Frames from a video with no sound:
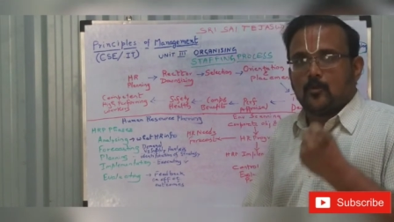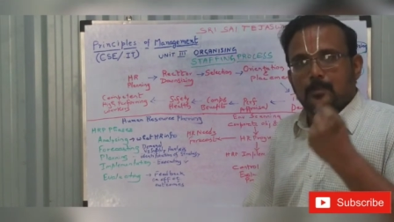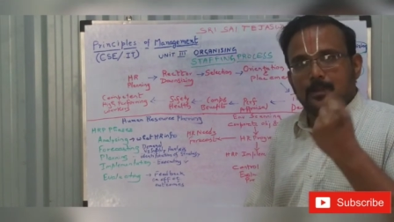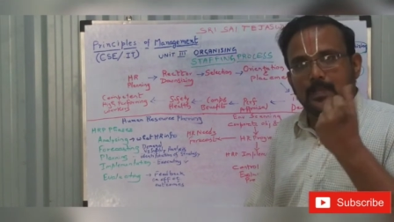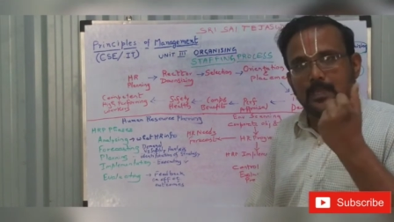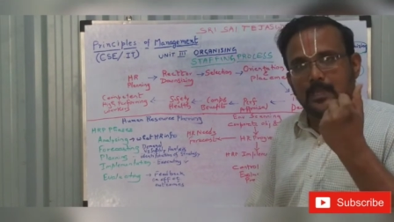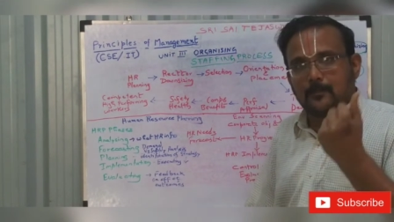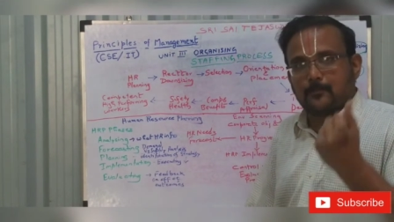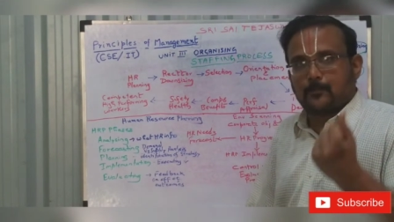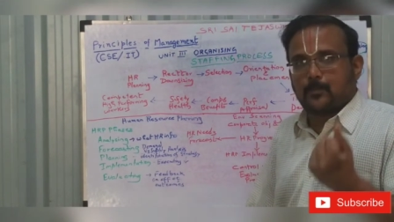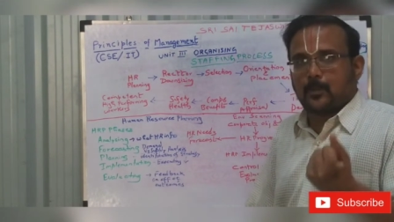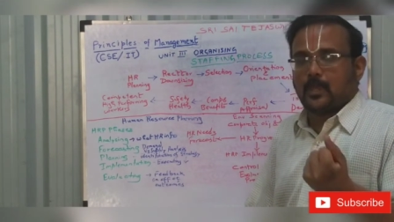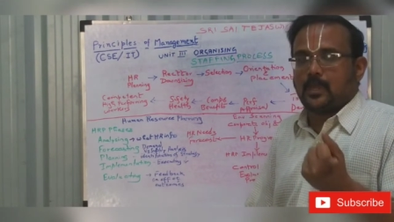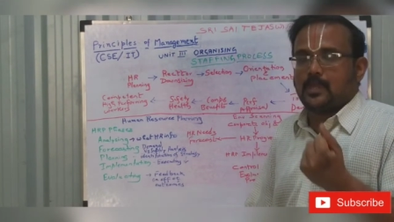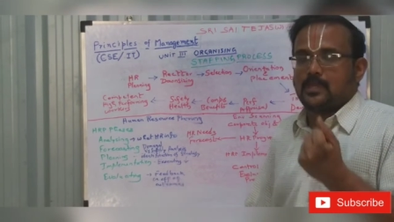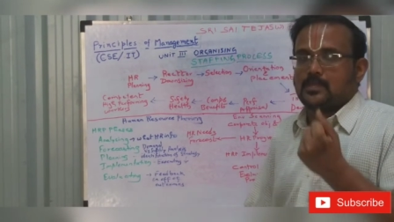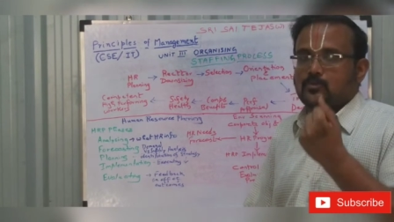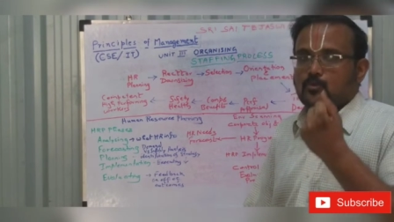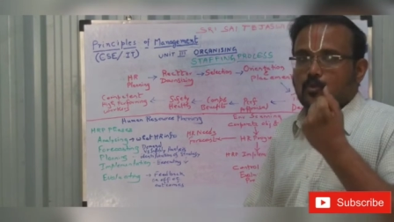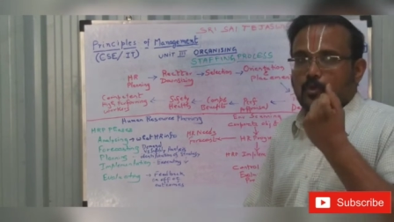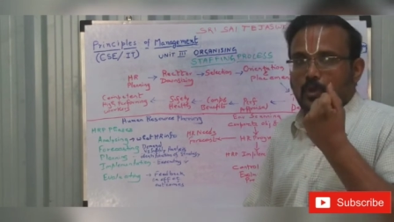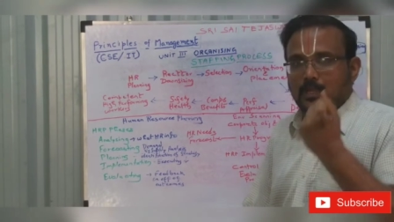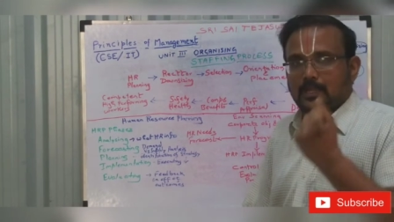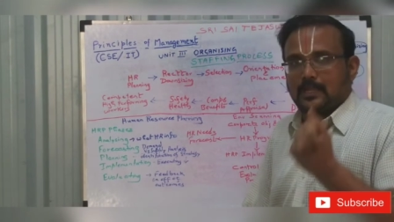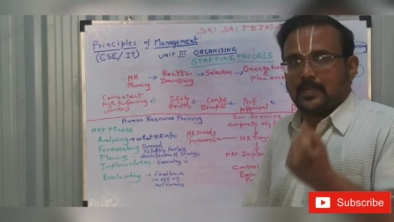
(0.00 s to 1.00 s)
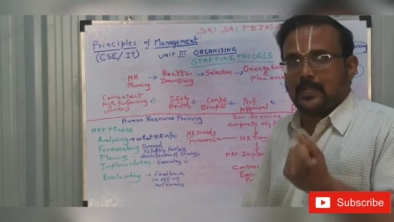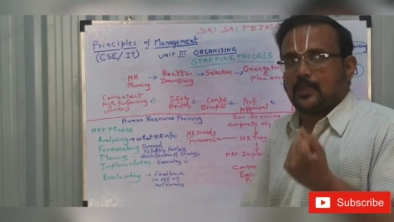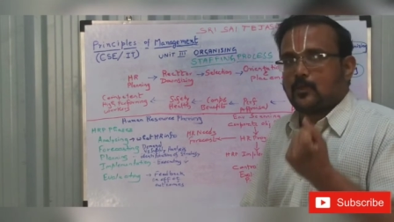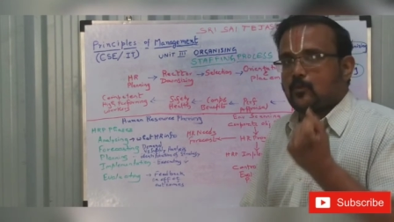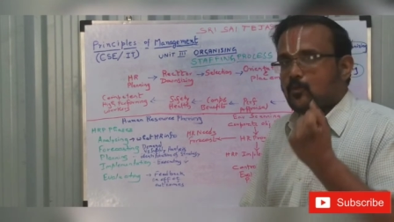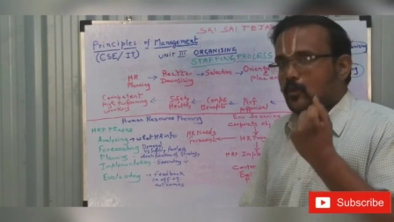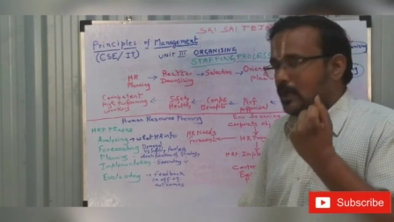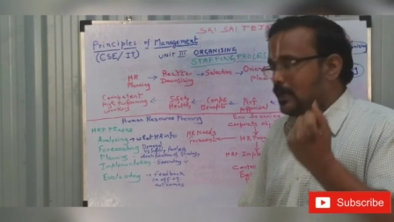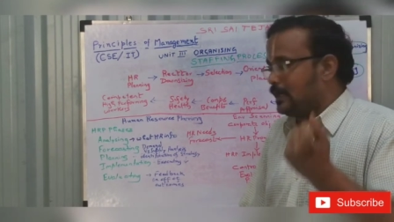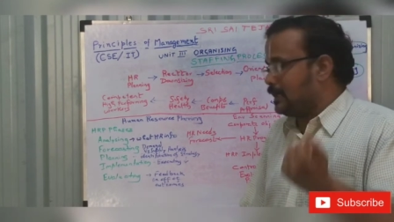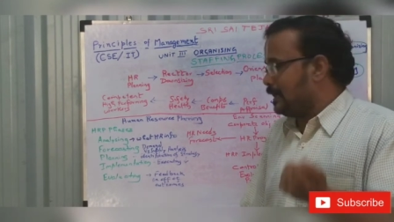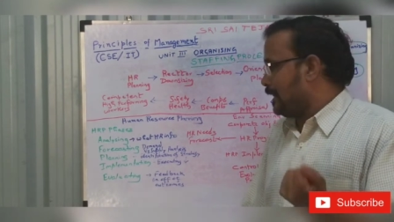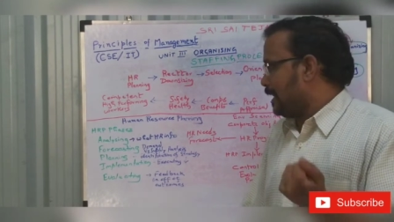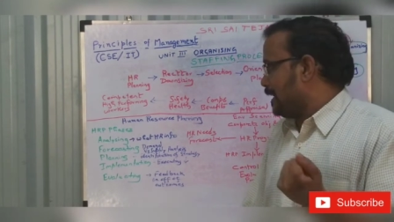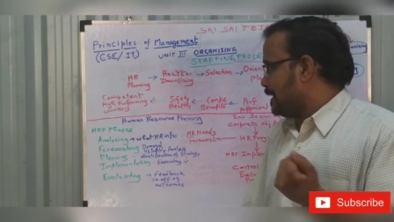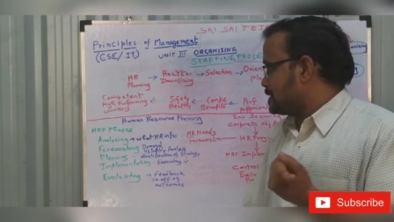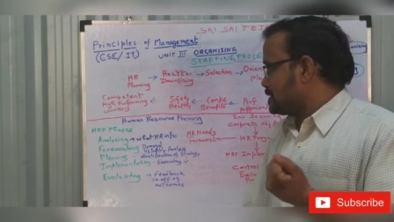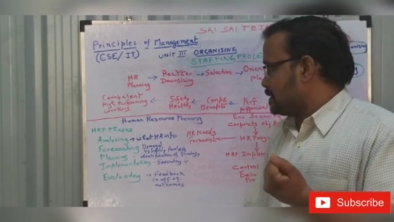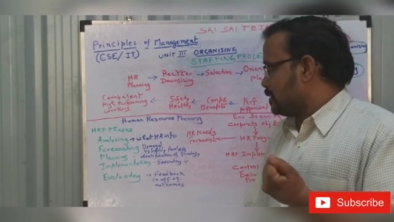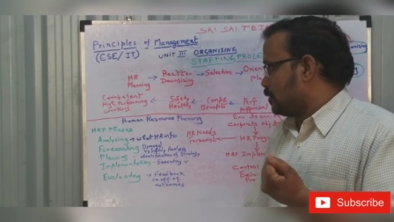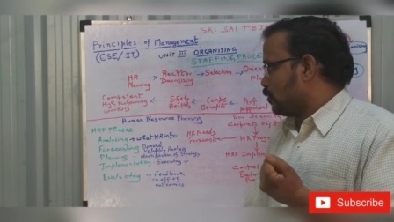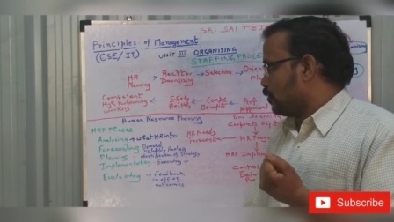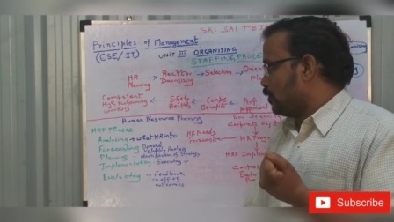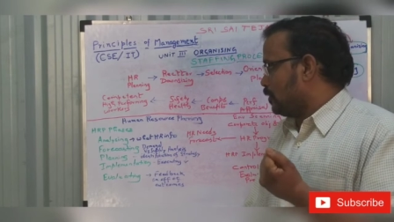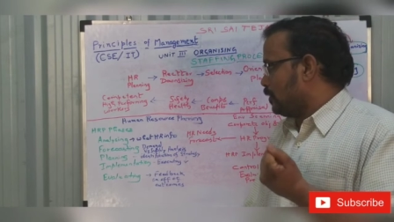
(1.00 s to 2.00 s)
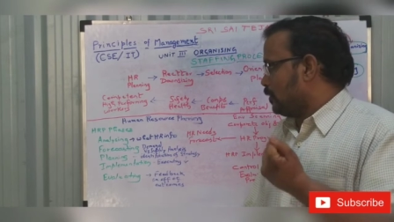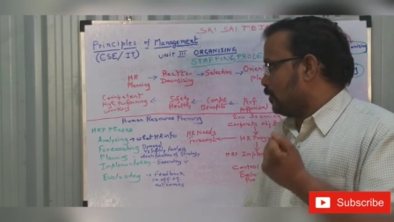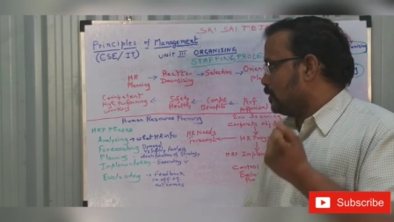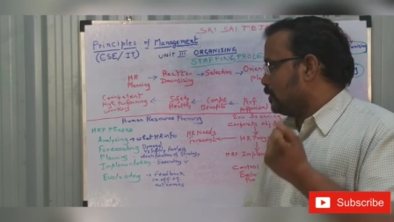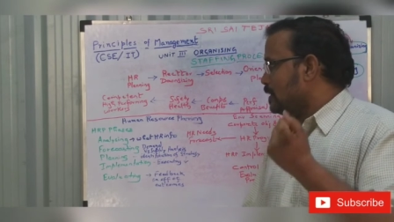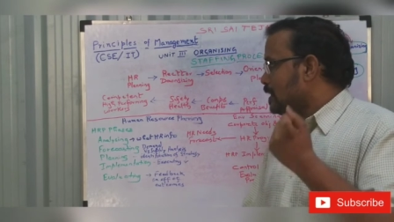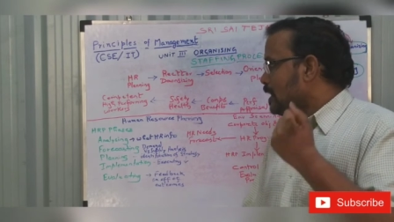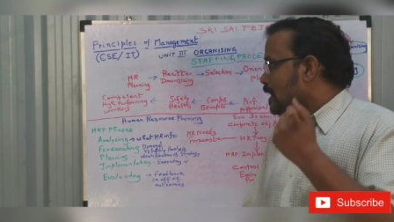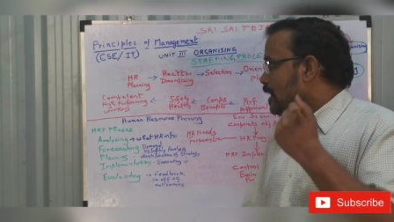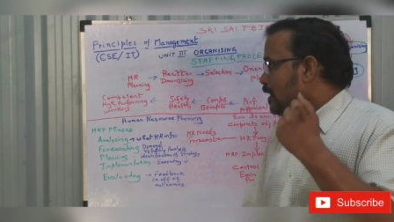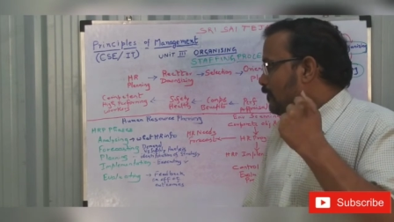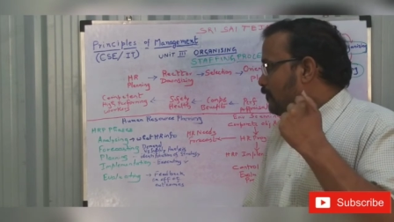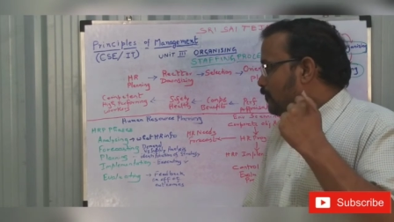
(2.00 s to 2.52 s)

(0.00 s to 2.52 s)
How many employees? Quantity, quality, as I told you.